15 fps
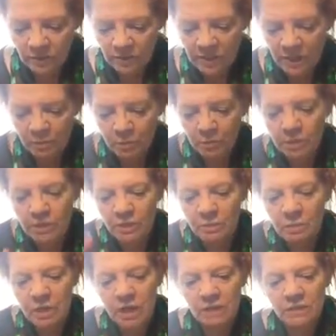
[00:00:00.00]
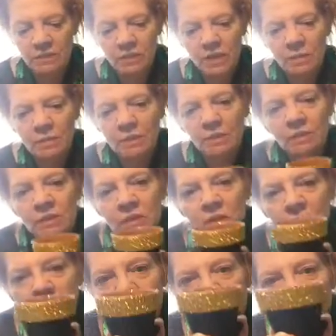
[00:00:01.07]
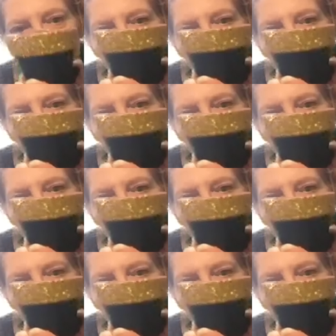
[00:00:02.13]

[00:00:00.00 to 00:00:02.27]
See how pretty the pots are coming along?